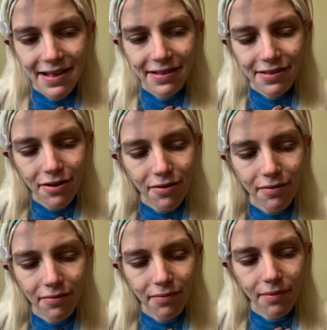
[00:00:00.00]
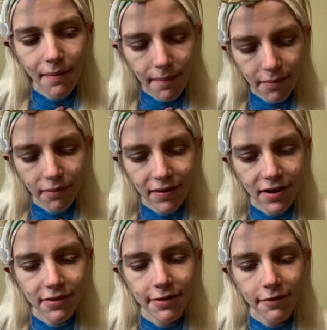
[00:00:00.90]
So remember, when you're
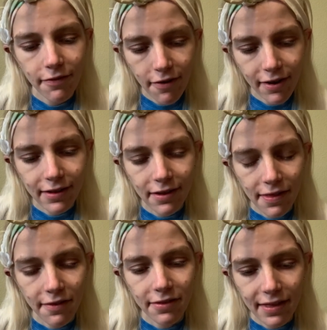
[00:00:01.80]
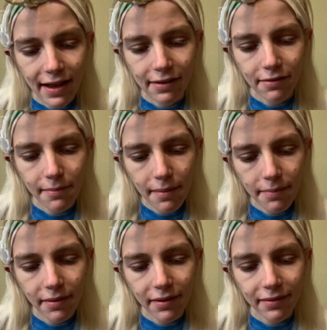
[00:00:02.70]
so focused on those things,
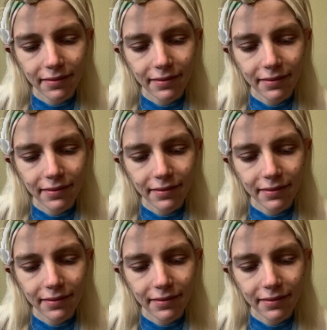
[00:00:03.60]
remember